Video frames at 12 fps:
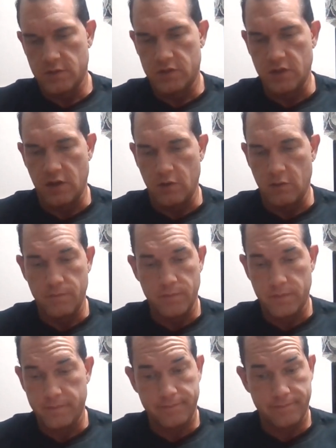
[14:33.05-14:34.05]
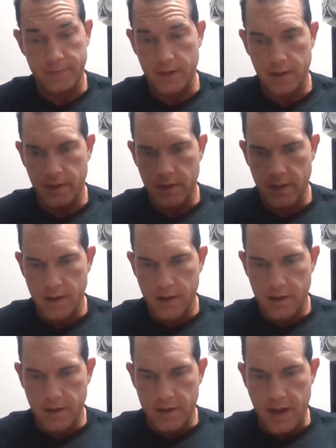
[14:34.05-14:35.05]
So,
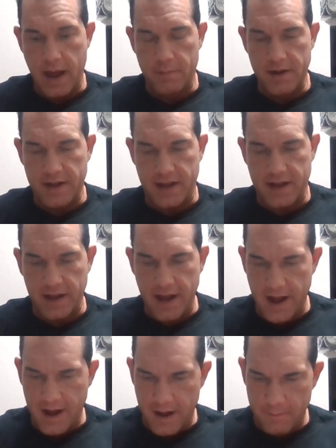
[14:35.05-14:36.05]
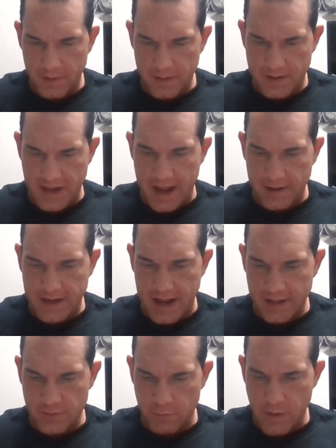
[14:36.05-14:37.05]
yeah, but it, uh, but dan-
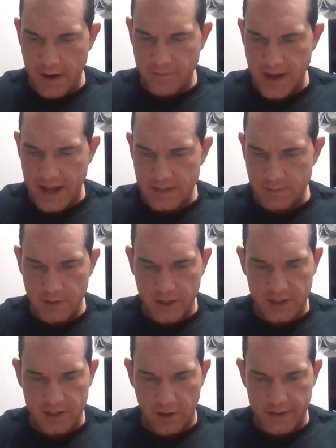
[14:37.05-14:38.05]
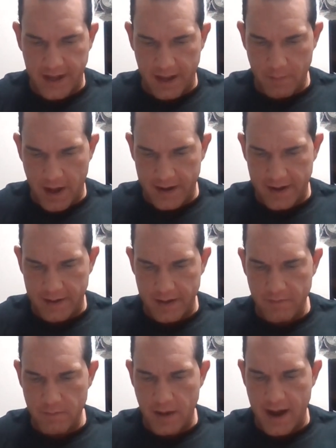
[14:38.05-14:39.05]
dance rave dance music song came on, and
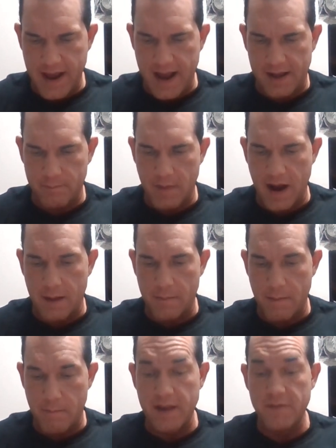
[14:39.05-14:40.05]
even my mom,